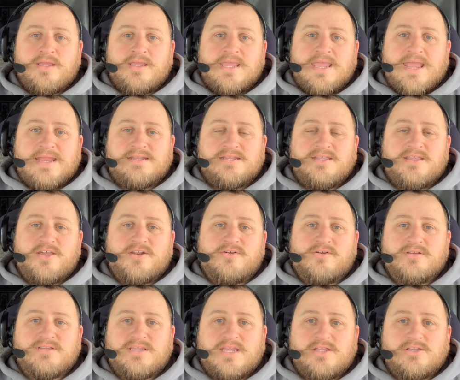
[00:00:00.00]
he had to get
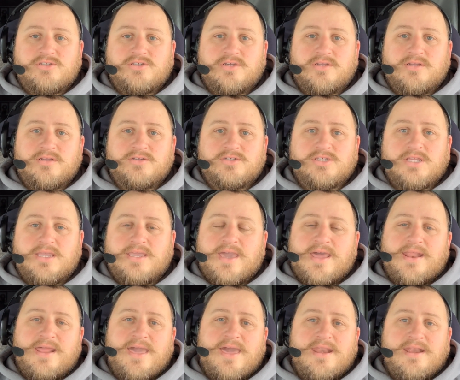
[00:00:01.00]
her attention, and she
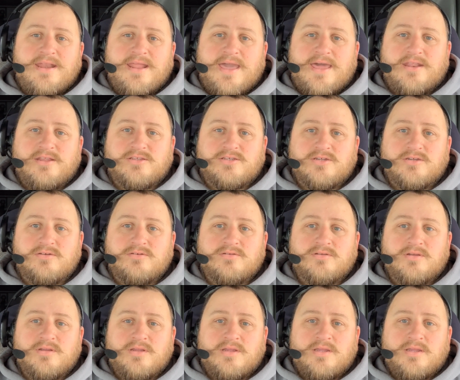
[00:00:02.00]
kind of had an attitude,